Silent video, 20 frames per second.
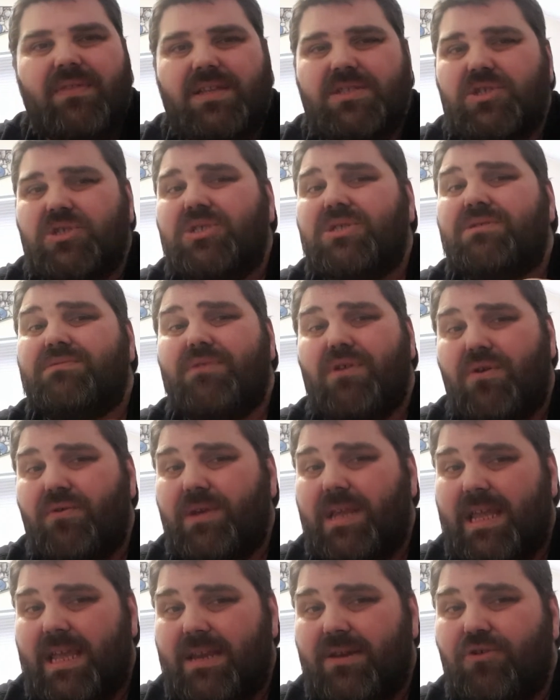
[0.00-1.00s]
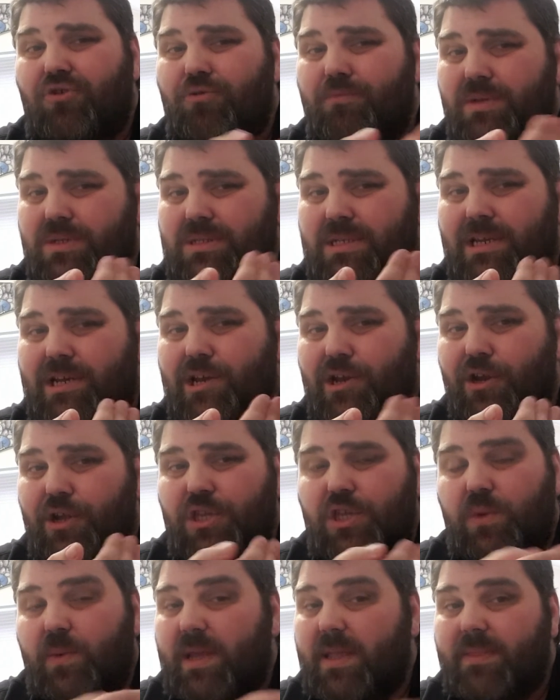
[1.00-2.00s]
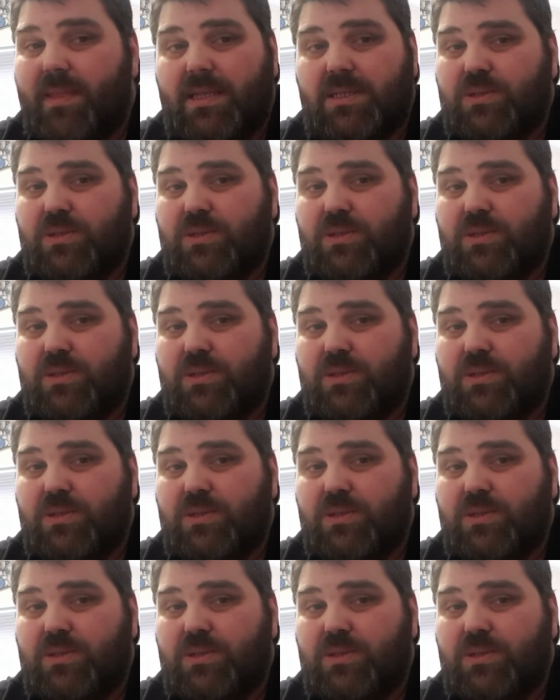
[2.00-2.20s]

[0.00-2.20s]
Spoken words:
They're just thrown in almost to lure you in.